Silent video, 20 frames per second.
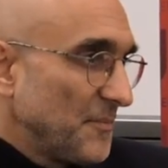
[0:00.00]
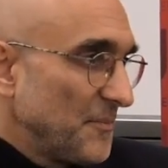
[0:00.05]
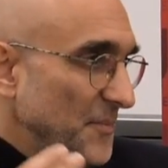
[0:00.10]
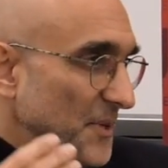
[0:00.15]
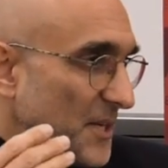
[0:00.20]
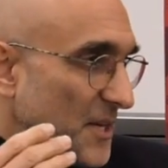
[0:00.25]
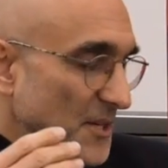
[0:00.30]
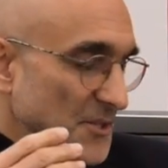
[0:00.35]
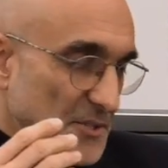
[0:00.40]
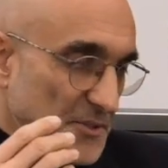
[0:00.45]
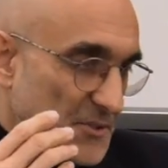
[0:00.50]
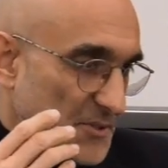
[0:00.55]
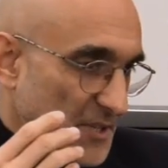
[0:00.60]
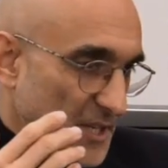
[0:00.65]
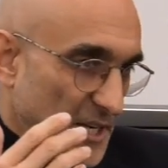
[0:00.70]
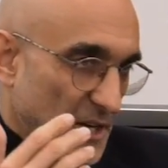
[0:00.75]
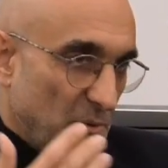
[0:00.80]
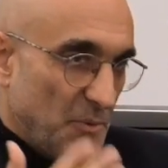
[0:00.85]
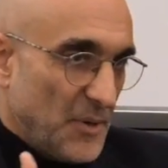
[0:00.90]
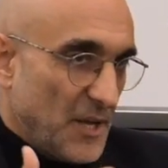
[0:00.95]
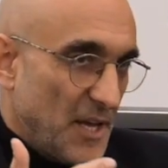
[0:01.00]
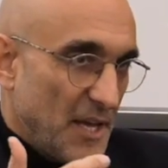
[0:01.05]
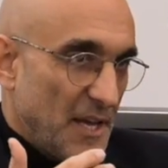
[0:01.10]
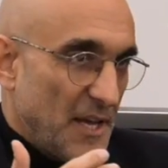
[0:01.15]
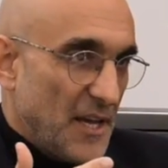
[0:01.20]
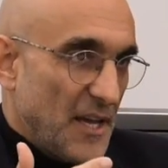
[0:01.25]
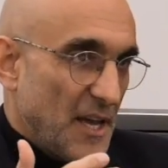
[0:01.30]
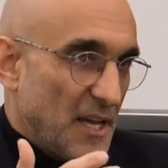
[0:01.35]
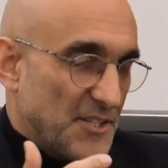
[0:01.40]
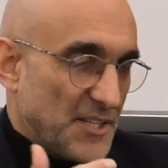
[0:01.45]
Because
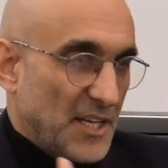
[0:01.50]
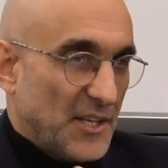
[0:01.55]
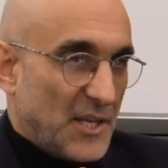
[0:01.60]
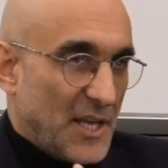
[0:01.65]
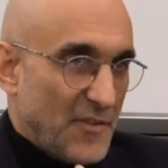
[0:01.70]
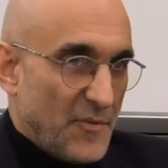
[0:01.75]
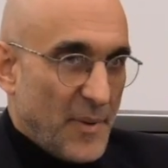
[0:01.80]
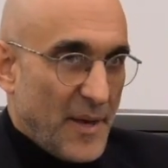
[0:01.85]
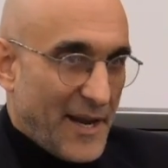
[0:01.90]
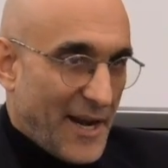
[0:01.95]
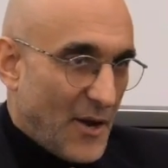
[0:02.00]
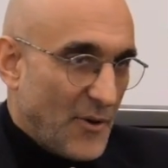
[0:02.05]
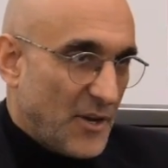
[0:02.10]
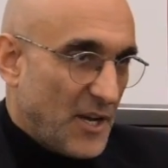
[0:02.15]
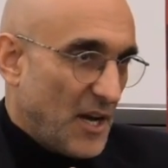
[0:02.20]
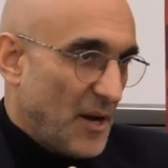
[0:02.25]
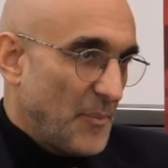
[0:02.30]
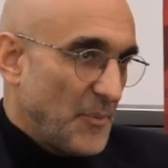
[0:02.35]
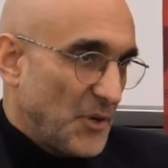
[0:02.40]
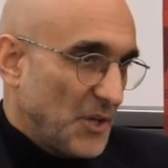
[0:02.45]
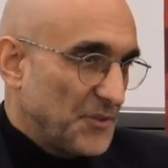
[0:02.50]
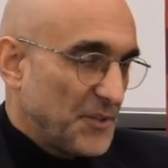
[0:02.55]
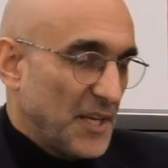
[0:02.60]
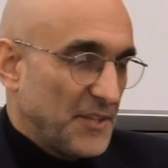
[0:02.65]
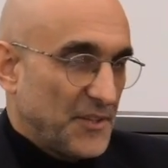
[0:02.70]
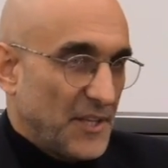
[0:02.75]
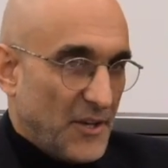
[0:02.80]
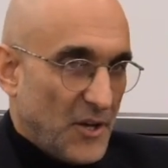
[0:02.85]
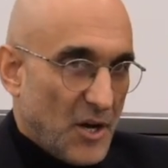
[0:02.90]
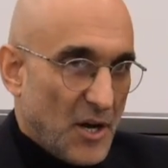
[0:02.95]
it's not like you have a bad outcome and you can
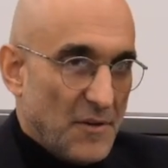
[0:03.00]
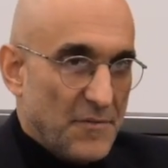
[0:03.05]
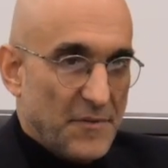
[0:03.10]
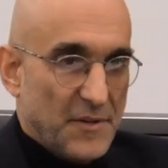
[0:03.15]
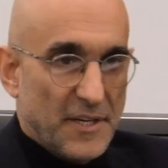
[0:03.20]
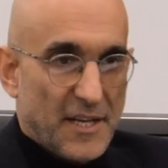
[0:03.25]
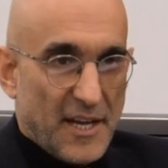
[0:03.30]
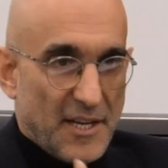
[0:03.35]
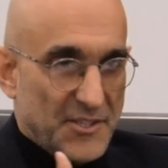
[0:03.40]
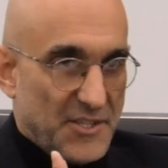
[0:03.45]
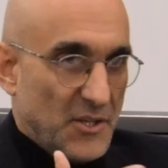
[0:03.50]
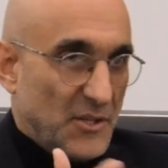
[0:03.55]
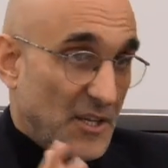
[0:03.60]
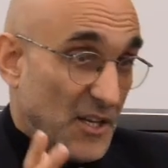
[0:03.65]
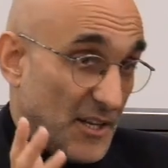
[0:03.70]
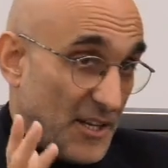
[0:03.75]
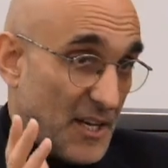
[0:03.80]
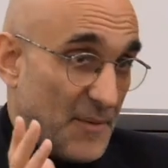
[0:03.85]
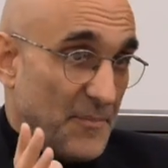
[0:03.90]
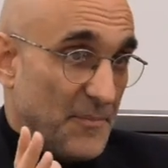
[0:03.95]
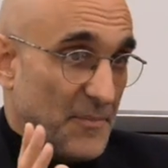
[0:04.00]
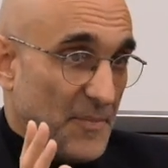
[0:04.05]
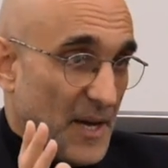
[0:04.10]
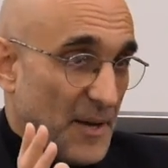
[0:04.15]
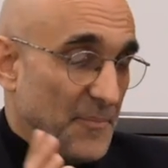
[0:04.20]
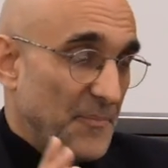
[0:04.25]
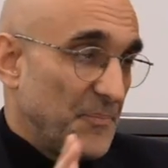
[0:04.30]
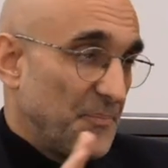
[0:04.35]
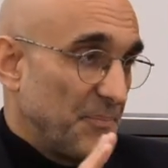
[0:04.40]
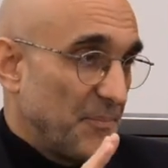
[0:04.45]
take the day off and kind of say, look,
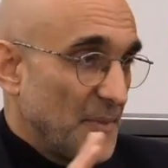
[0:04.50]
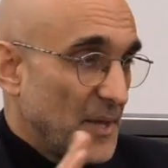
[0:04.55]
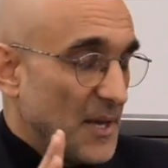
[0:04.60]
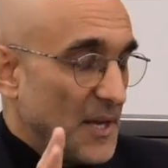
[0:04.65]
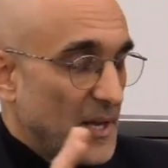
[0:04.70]
I'm